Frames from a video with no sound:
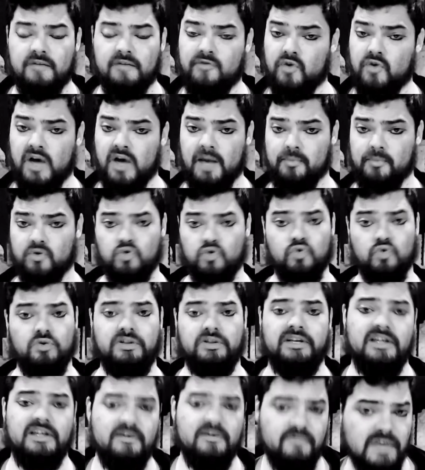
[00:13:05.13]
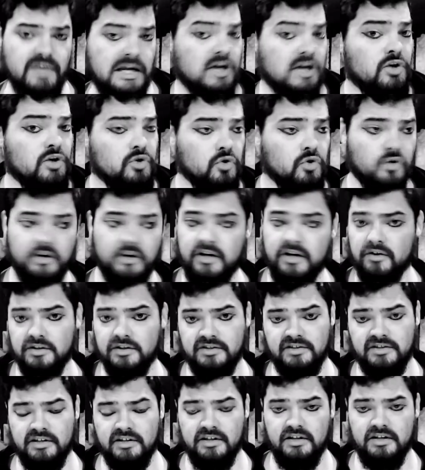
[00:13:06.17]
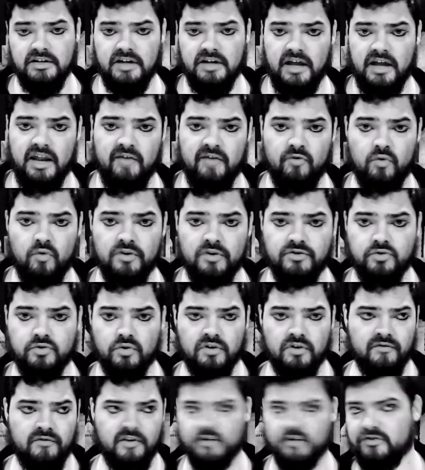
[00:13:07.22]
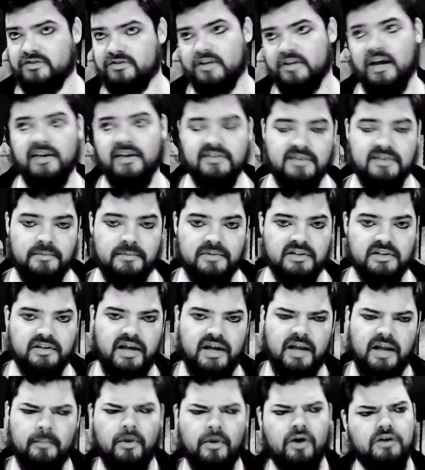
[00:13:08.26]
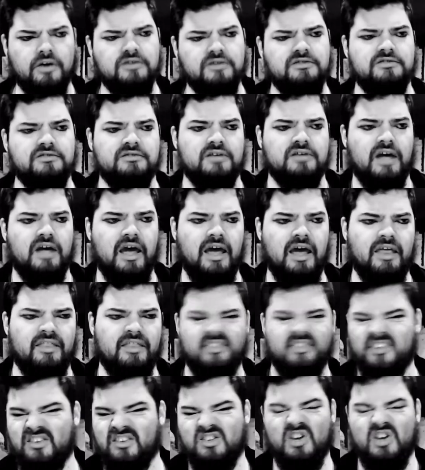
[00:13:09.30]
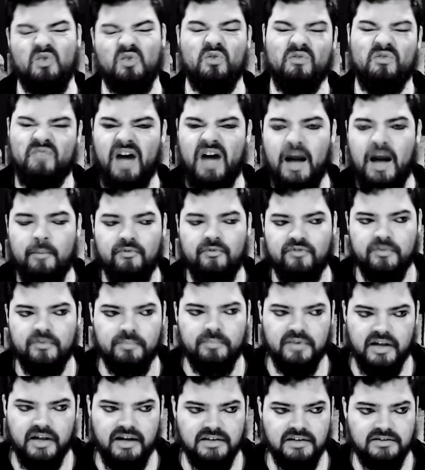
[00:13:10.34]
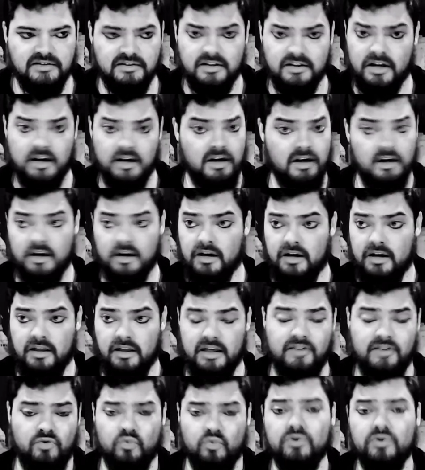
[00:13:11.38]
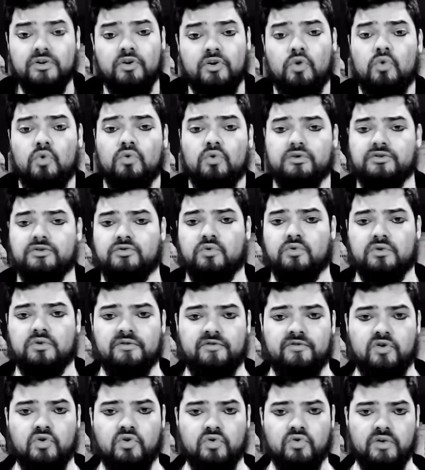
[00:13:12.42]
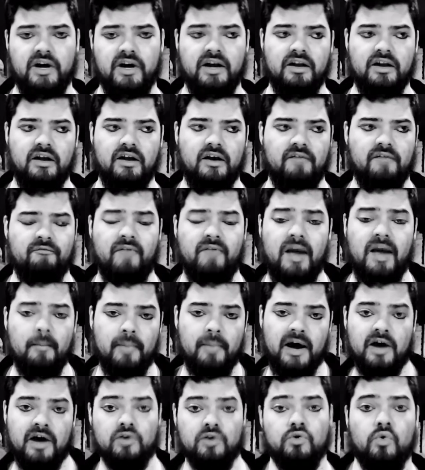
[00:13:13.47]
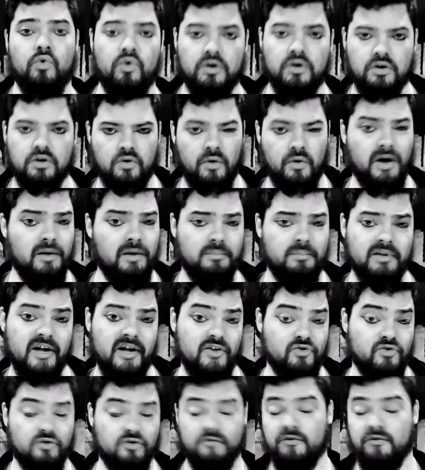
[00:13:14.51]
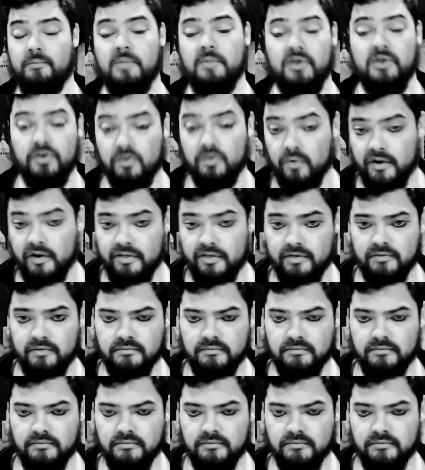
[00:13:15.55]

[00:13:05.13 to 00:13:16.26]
you happen to live in or near a city and everyone sort of understands some of the landmarks and the general vibe of the place, it's really cool to sort of create a vampire lore around a place you're familiar with.